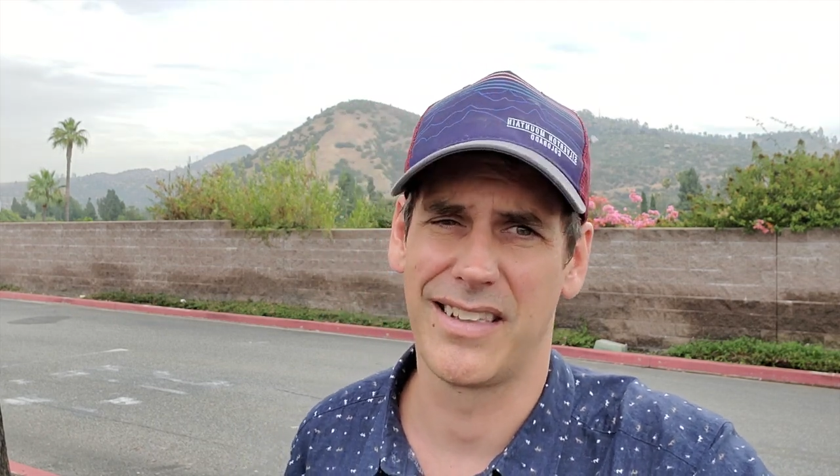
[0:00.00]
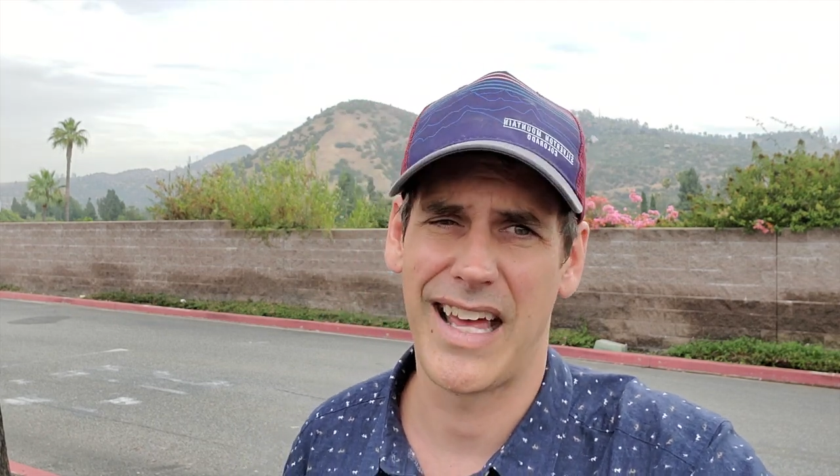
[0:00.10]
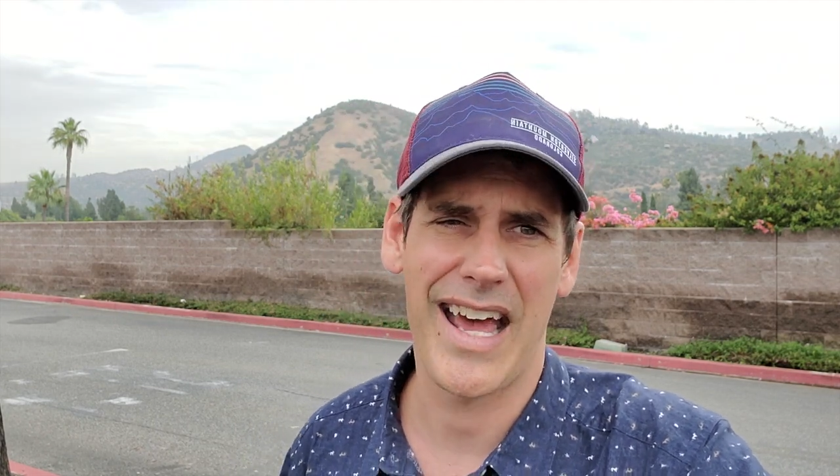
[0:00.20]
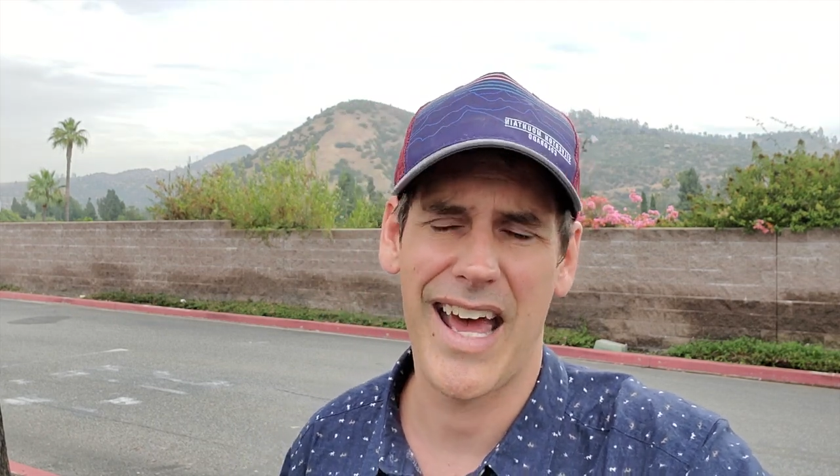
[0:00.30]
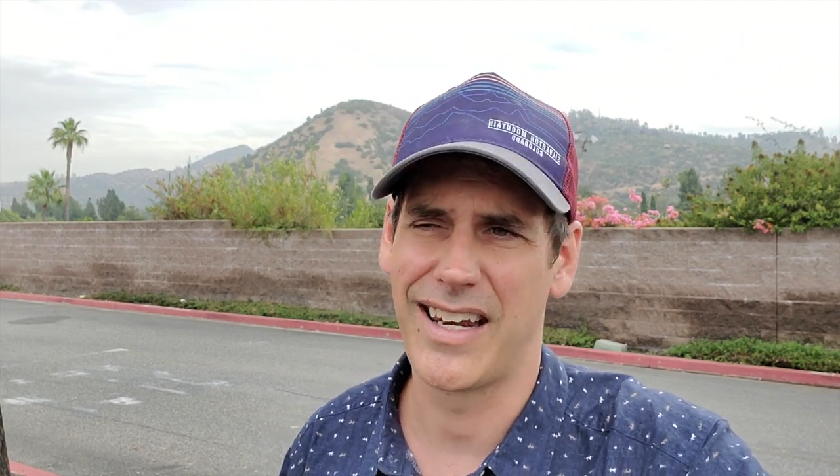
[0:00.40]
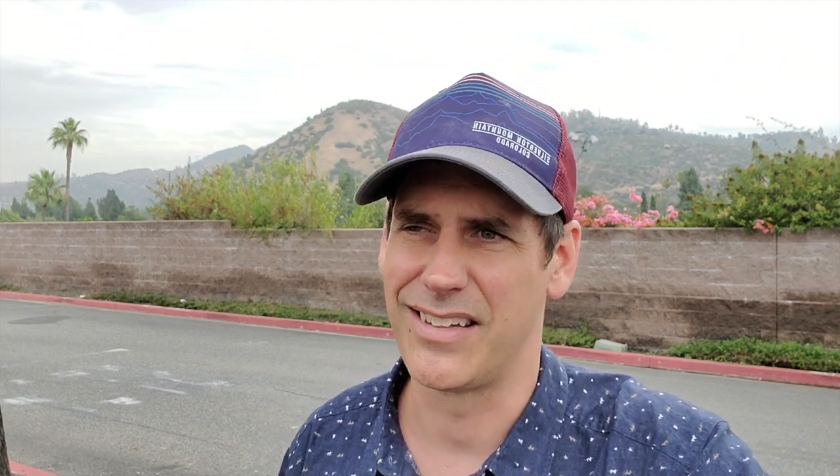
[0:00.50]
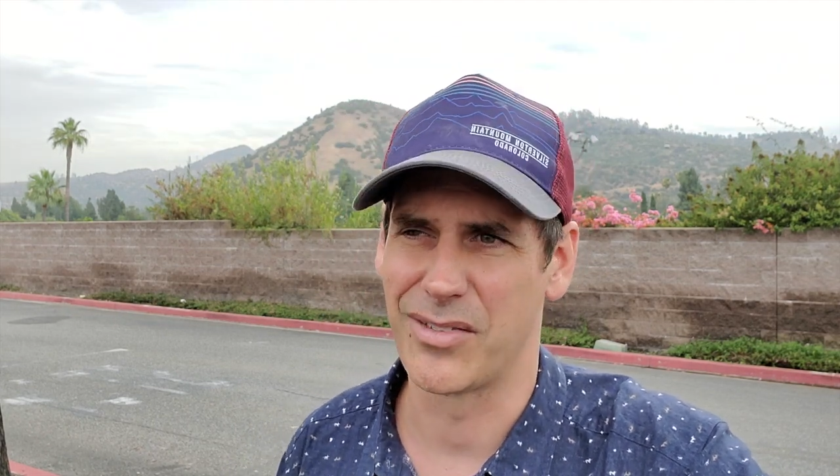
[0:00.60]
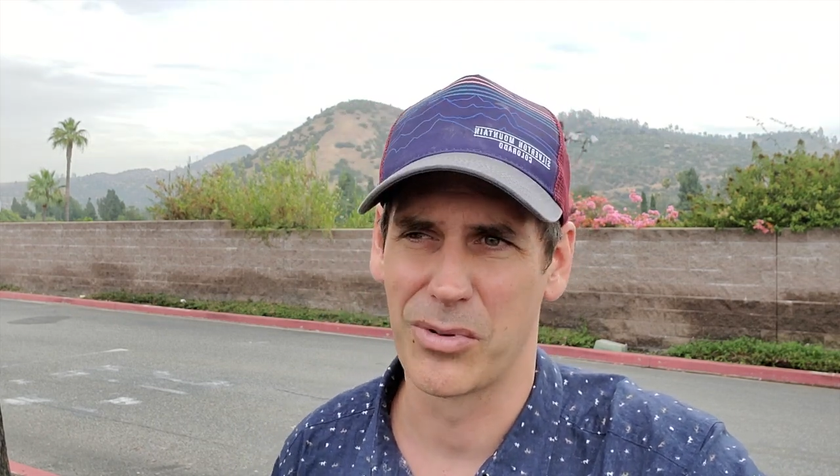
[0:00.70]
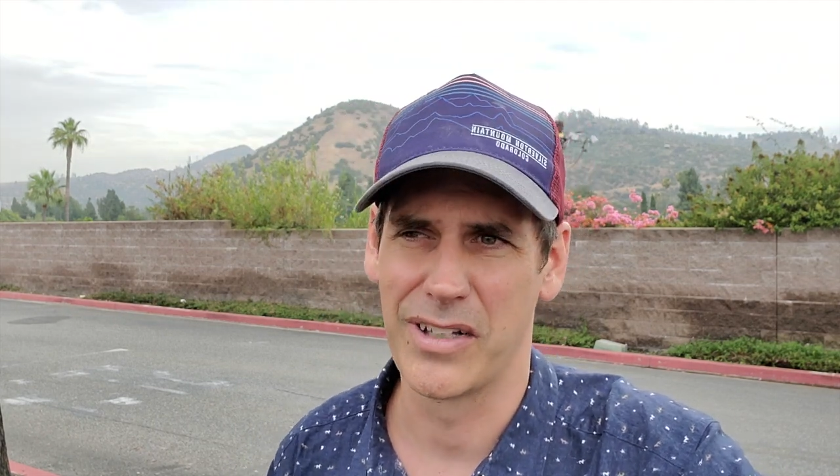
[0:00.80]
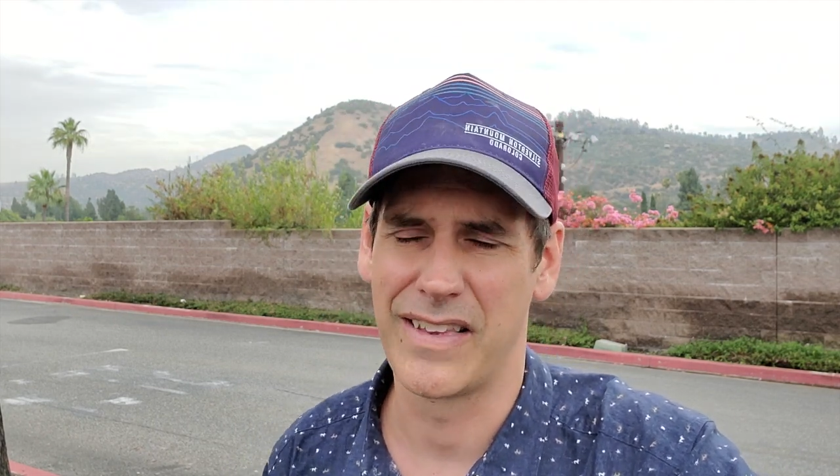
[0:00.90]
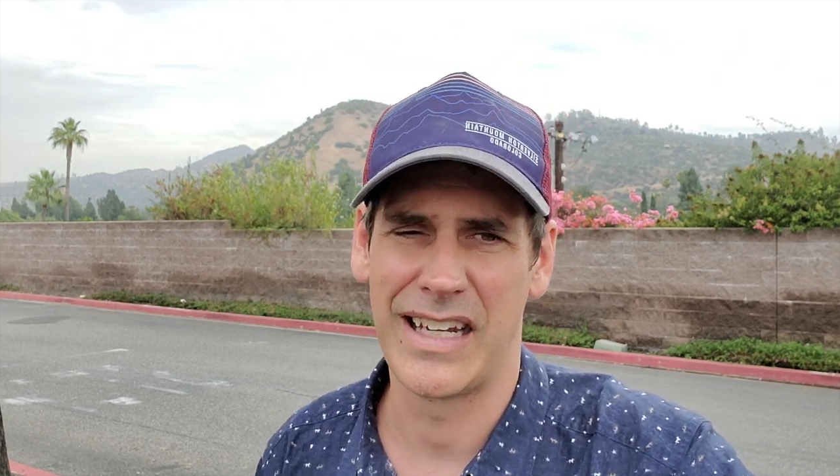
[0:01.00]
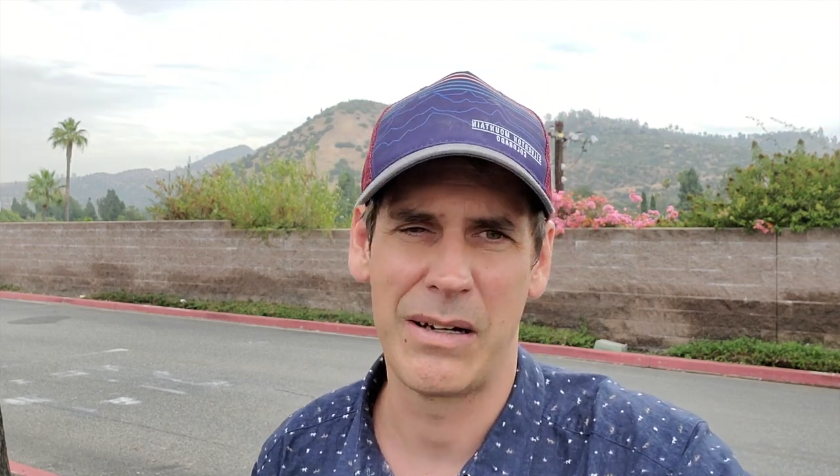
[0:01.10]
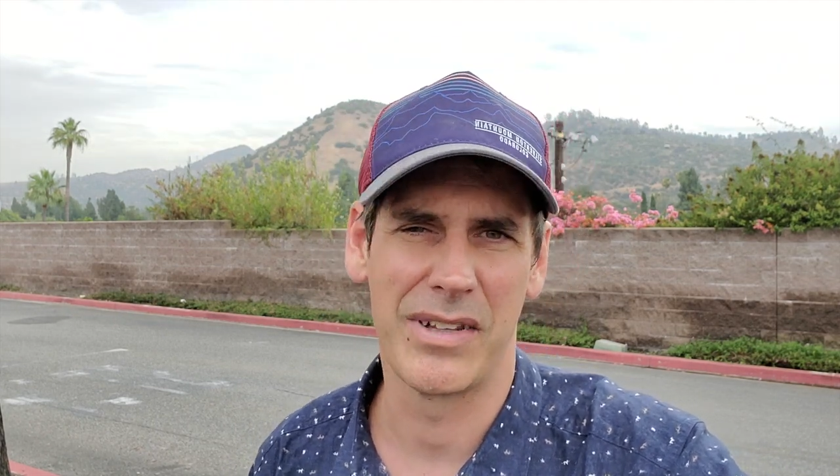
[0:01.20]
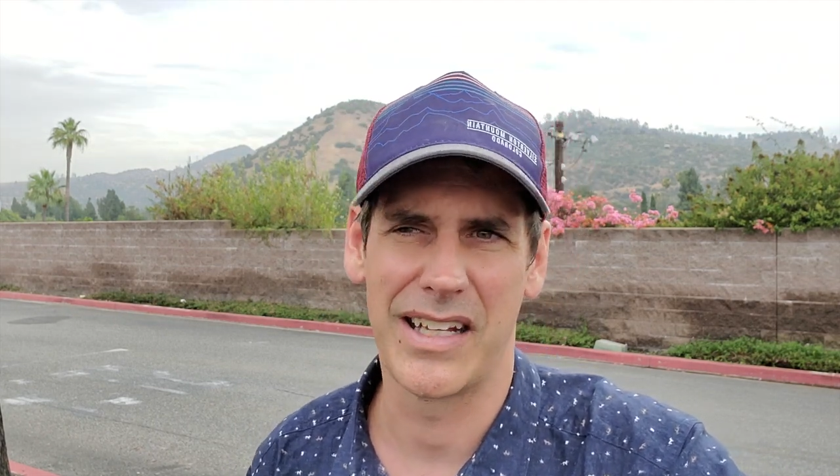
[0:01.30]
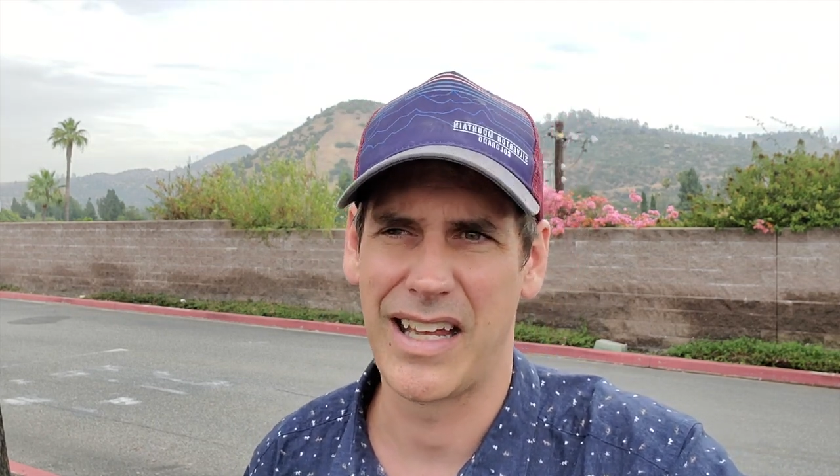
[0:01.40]
that is really the
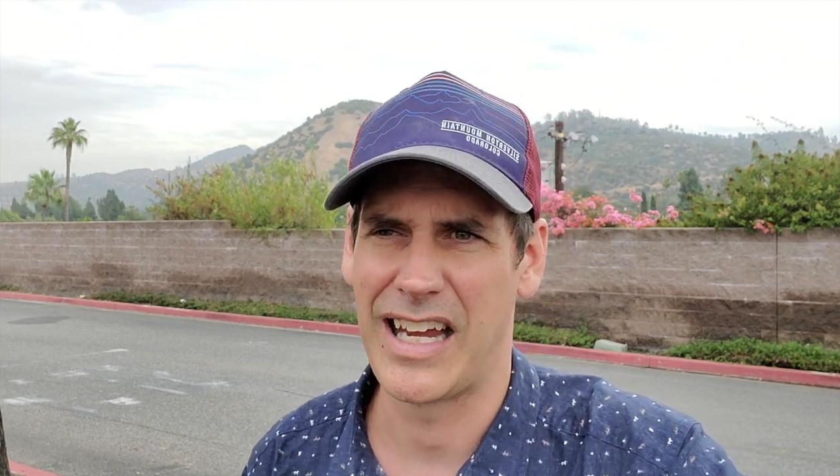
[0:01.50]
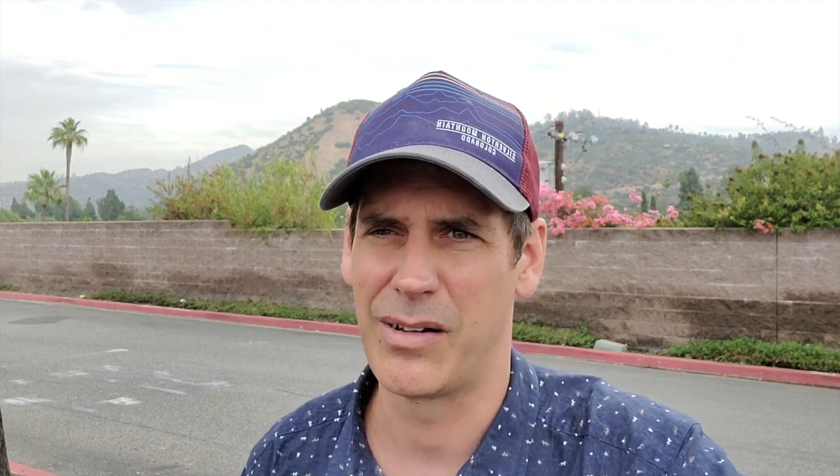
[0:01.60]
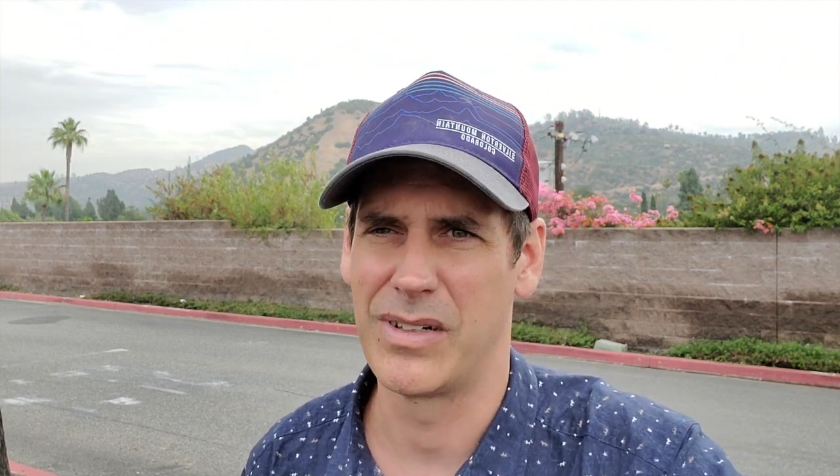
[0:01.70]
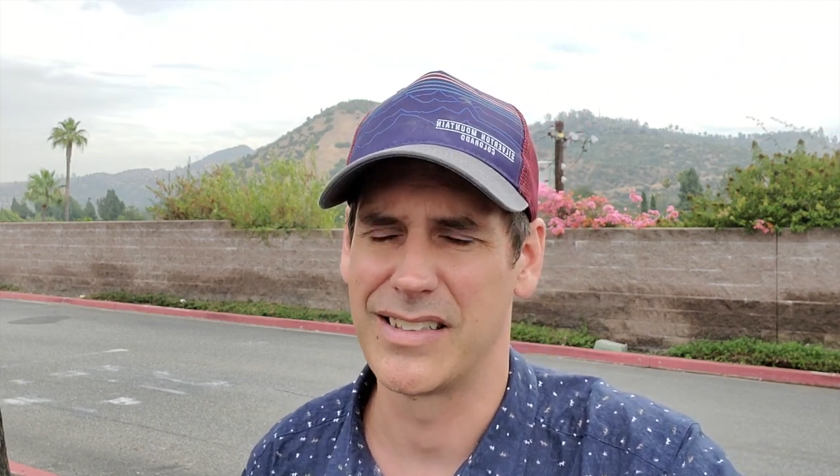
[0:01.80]
name of the game.